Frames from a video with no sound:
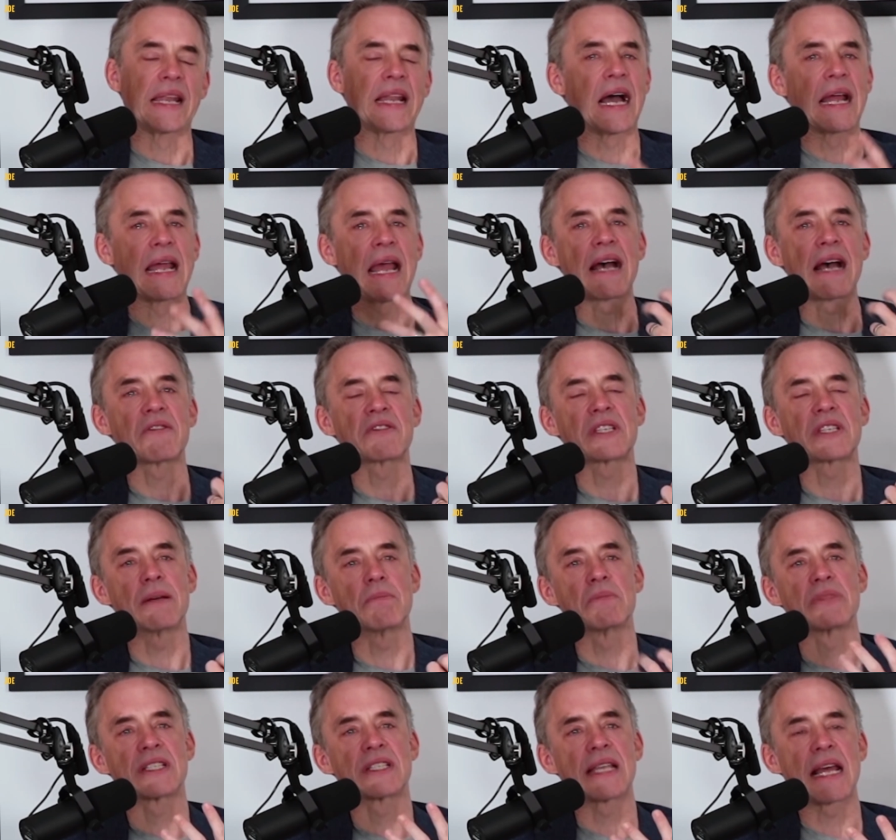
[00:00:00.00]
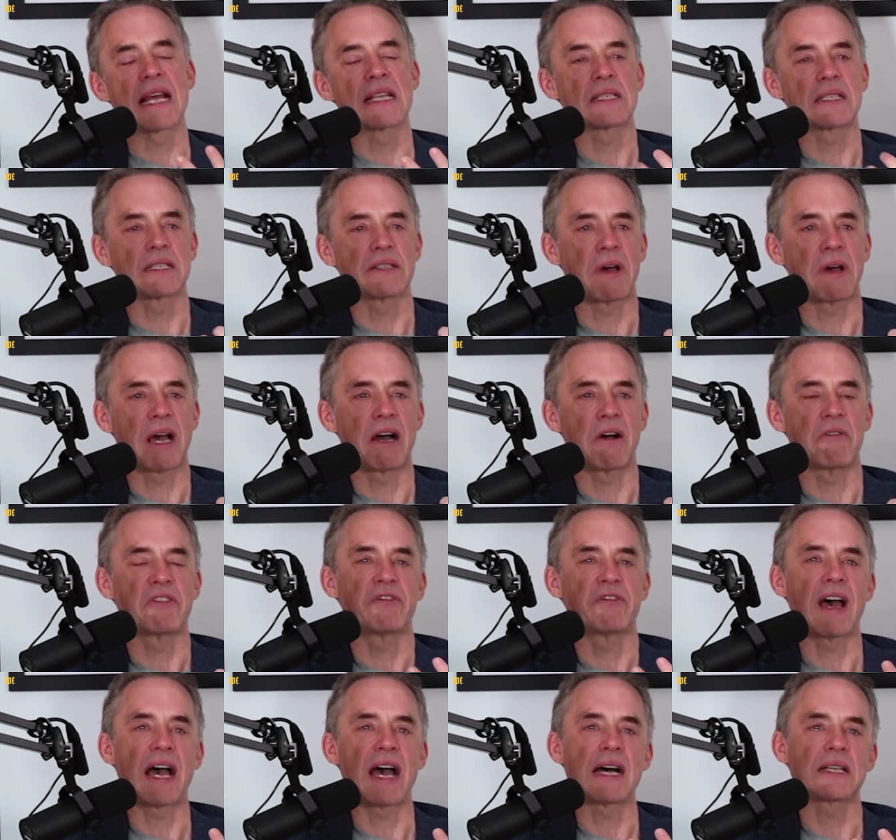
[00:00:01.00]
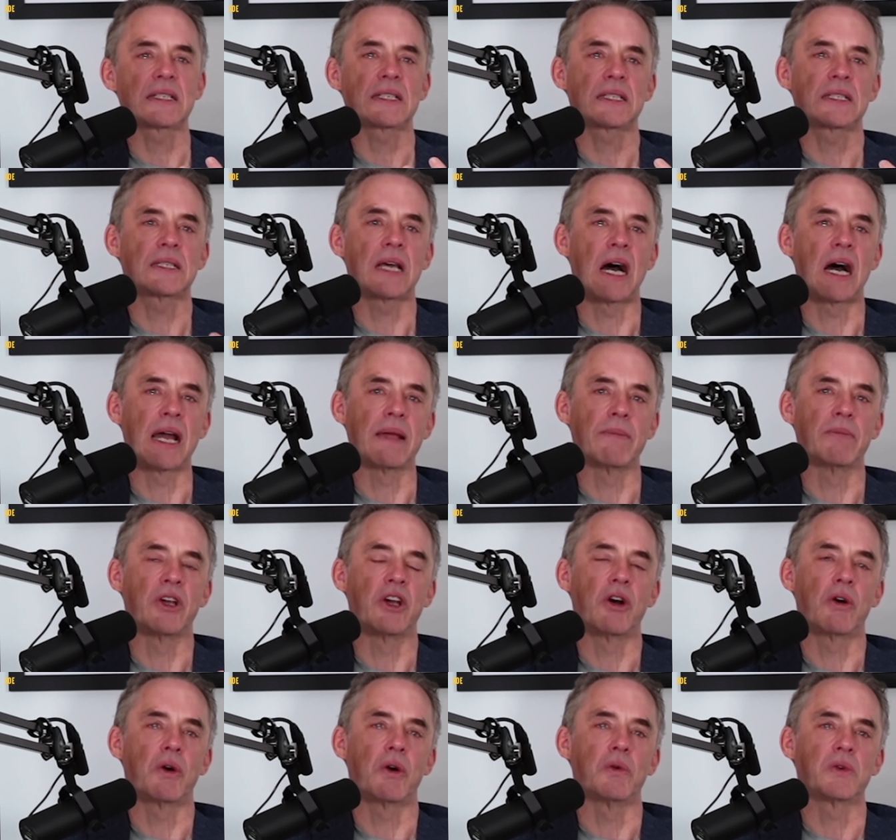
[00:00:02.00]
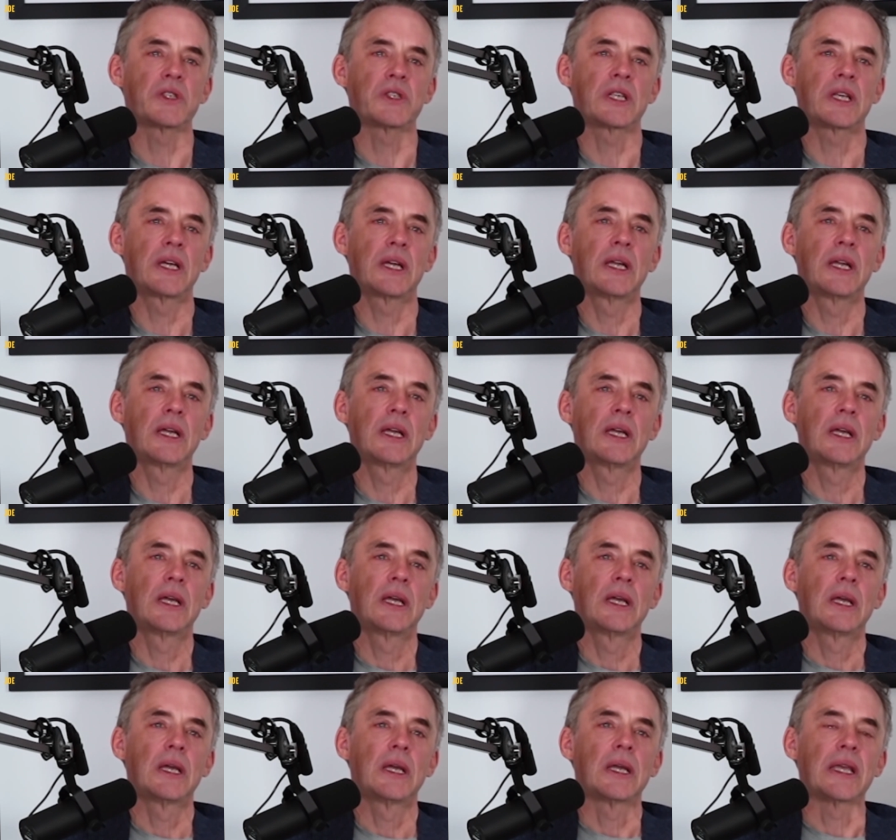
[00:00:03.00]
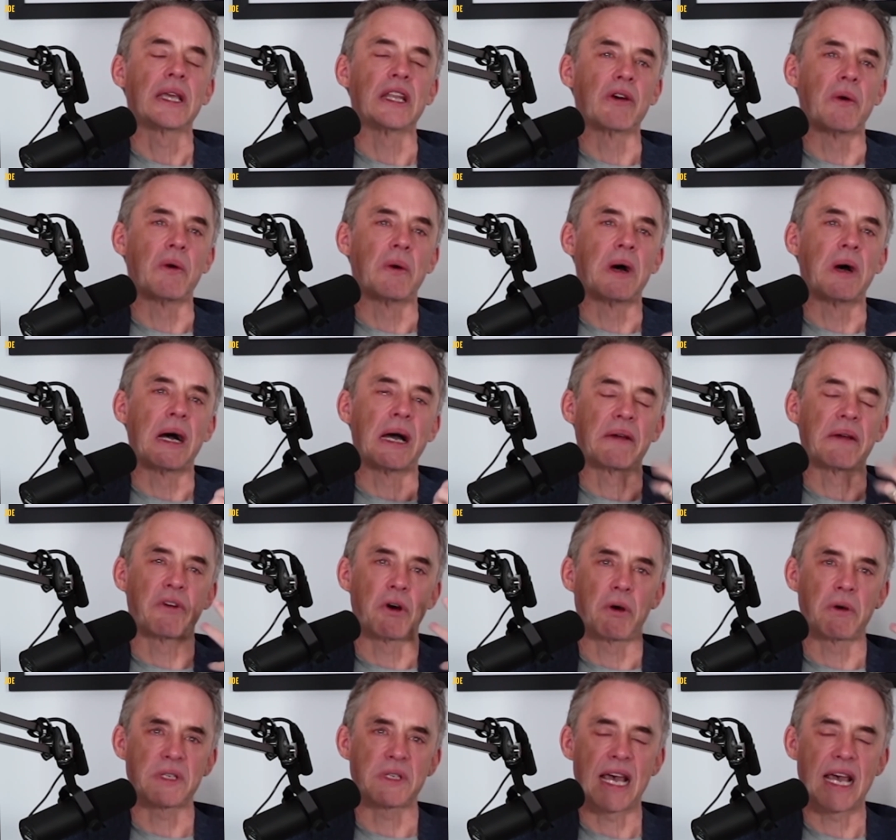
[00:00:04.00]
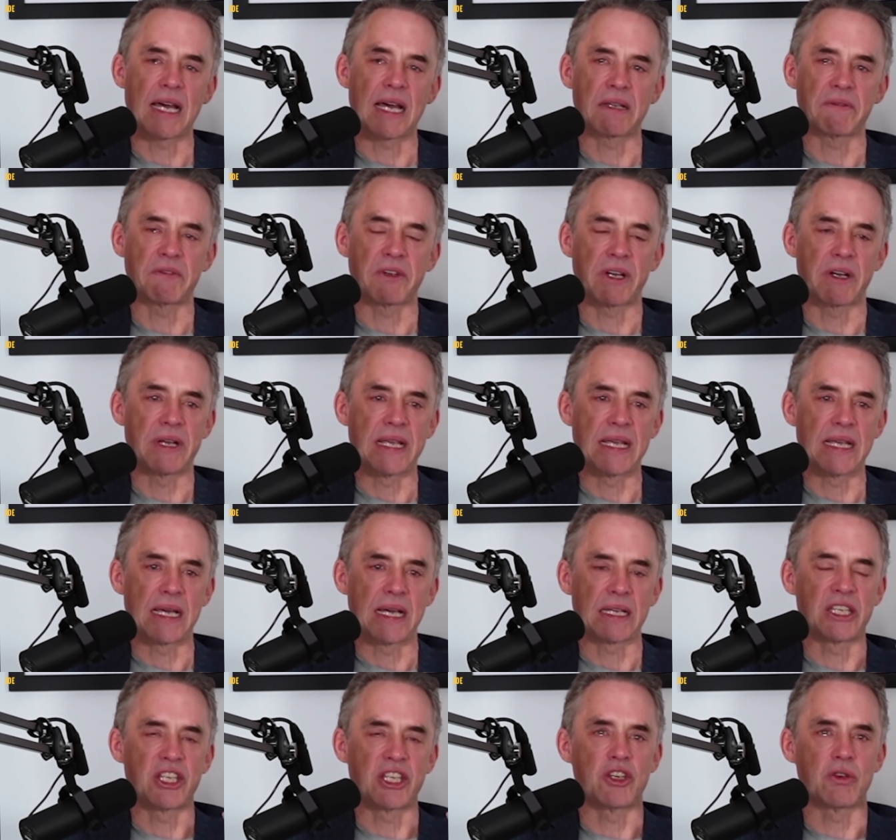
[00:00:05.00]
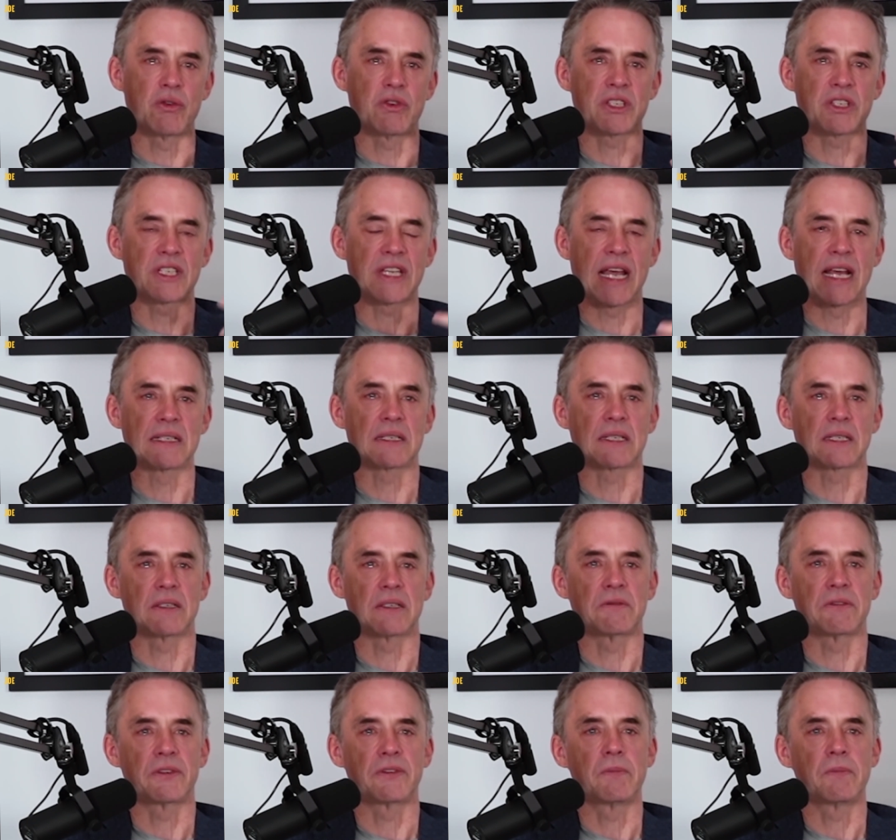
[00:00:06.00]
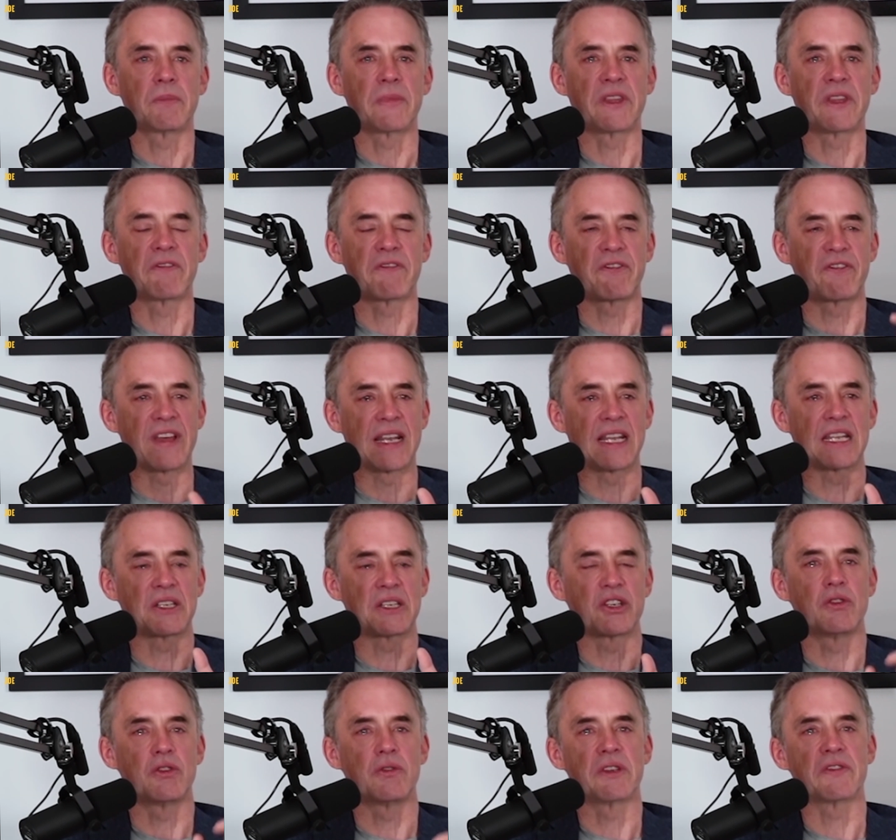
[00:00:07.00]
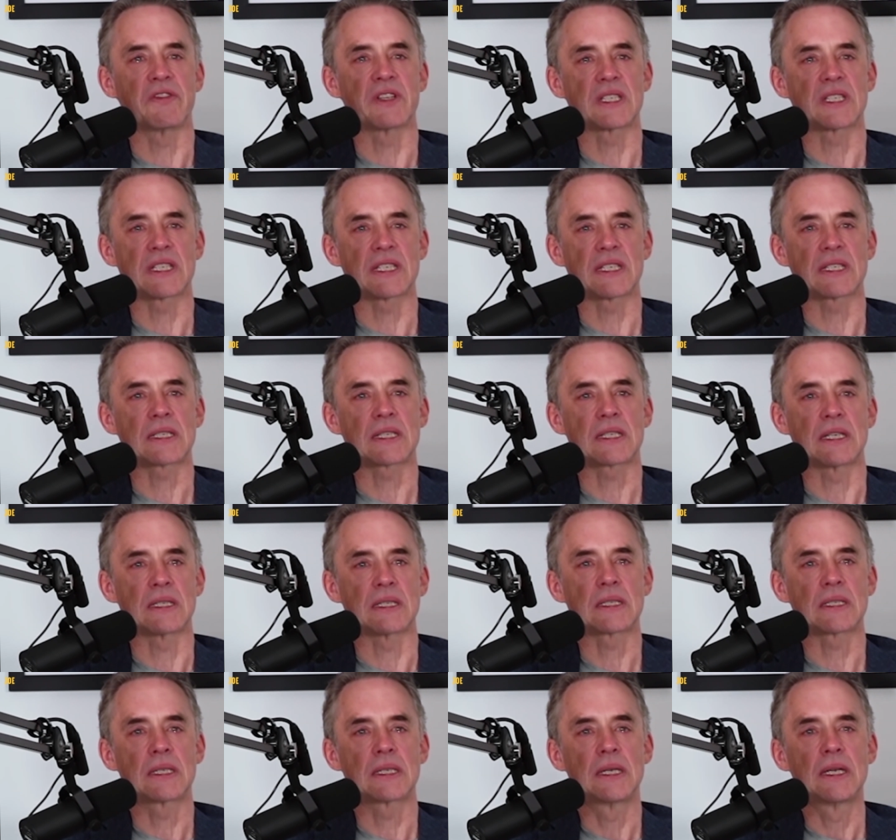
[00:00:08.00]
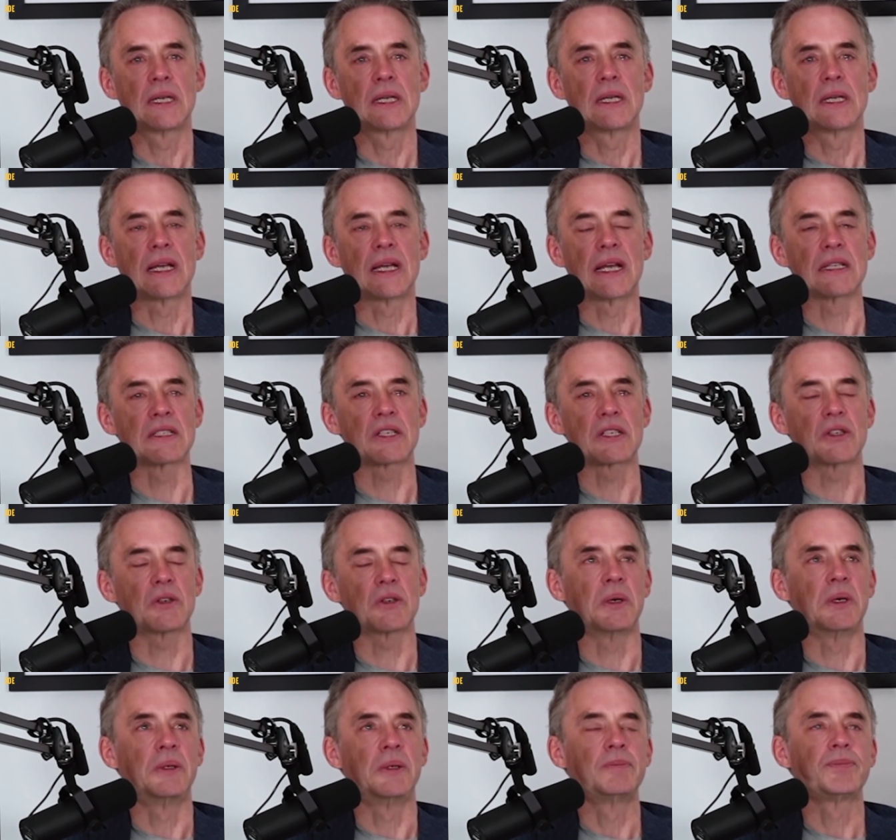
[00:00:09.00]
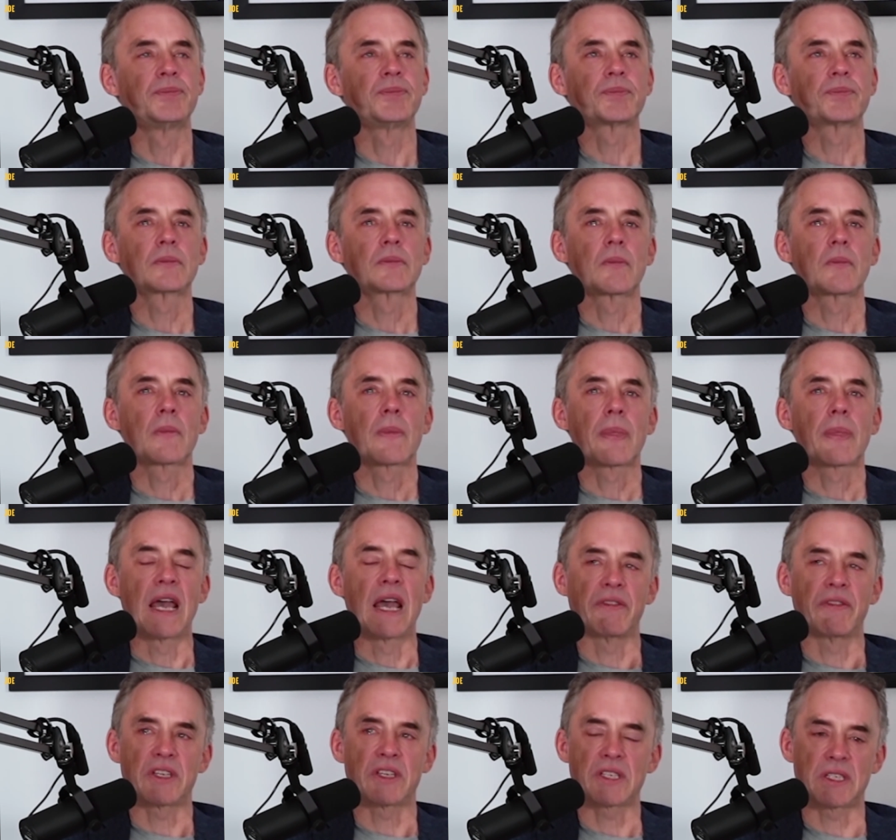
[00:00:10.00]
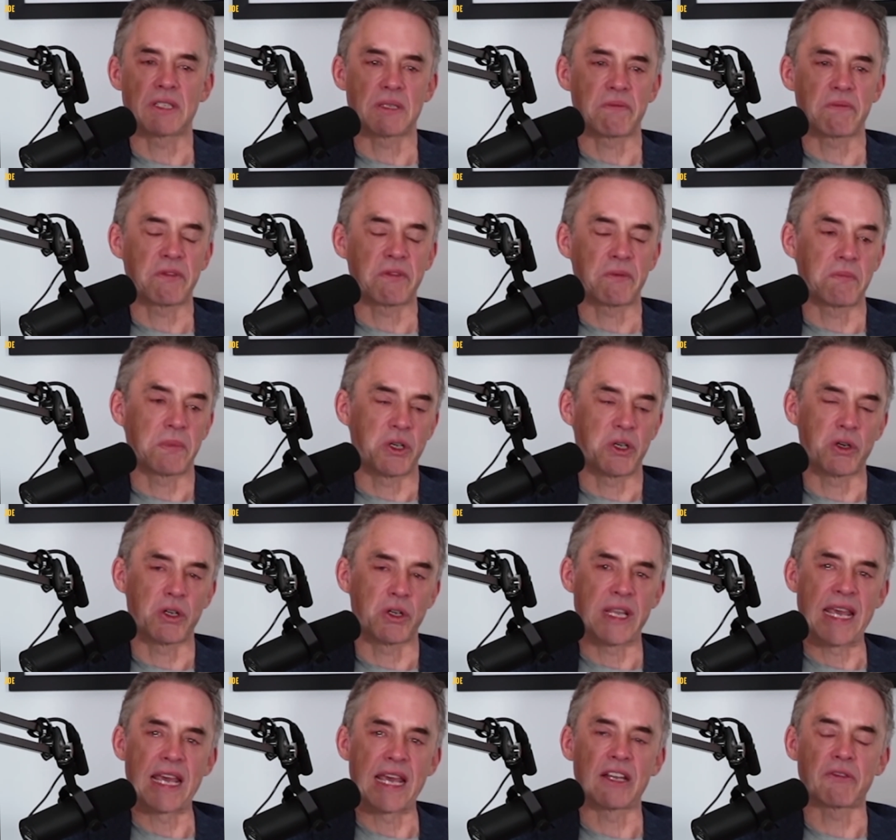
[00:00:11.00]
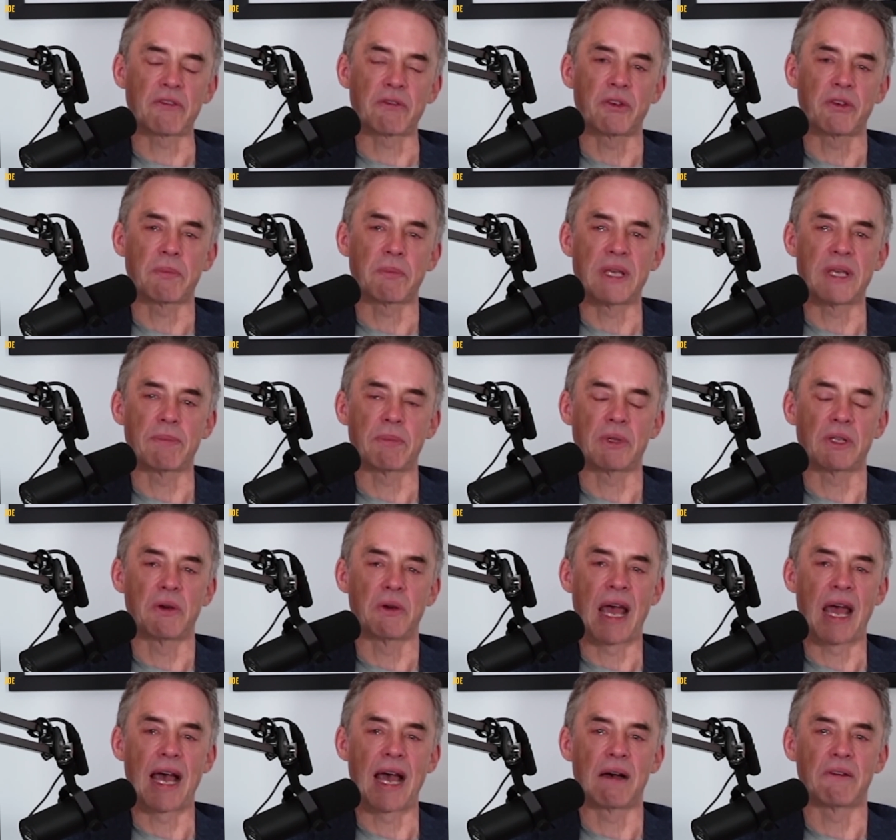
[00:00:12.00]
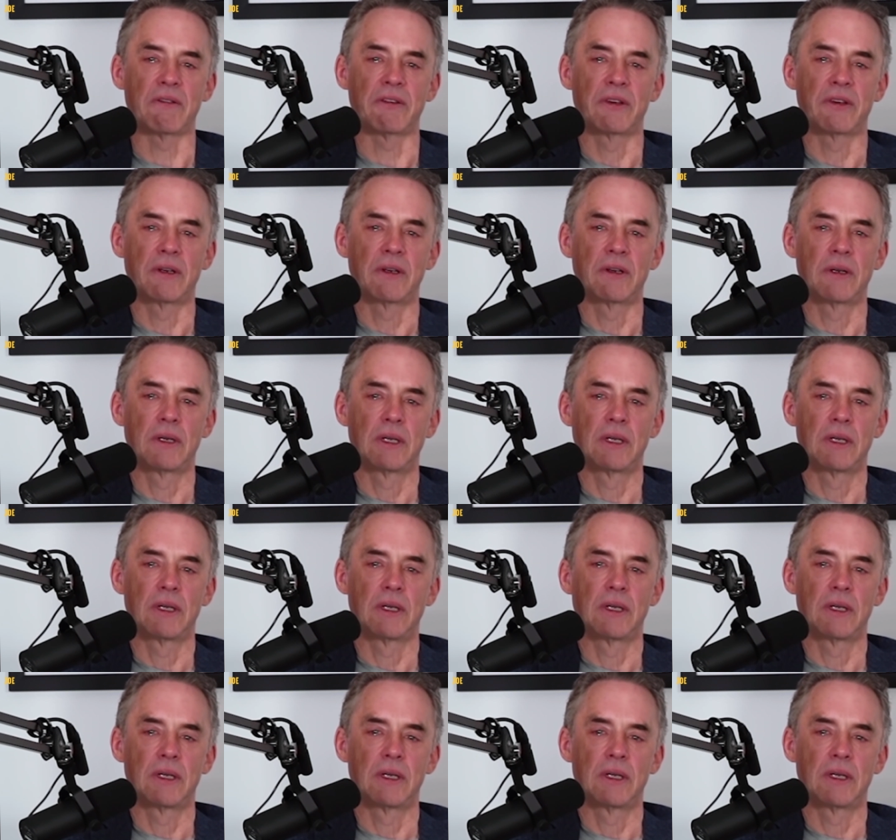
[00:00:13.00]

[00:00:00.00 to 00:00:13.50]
And I have some sense of how fast time goes. You know, I've always had a very acute sense of the finitude of existence. And so and this is a good hint for people who have